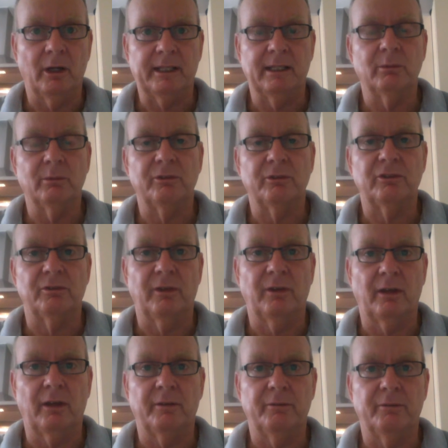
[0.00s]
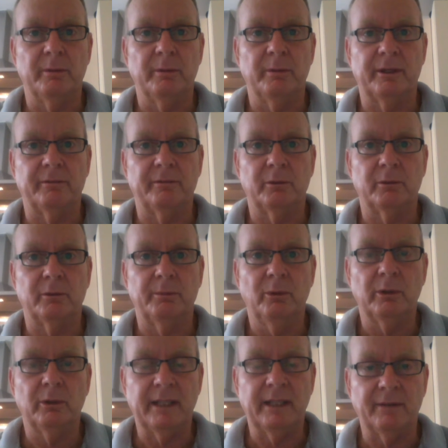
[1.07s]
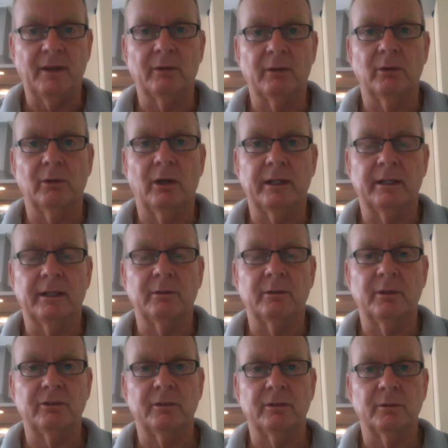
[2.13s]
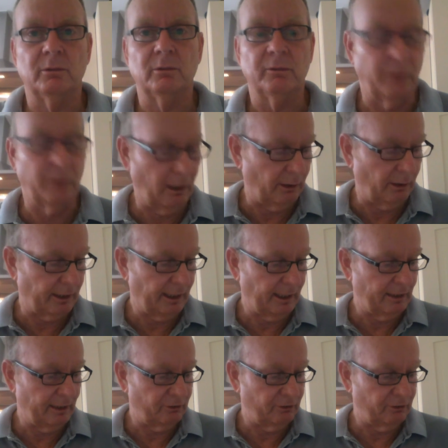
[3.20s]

key was to follow the format of the report, get that right, and the rest of it will flow, okay?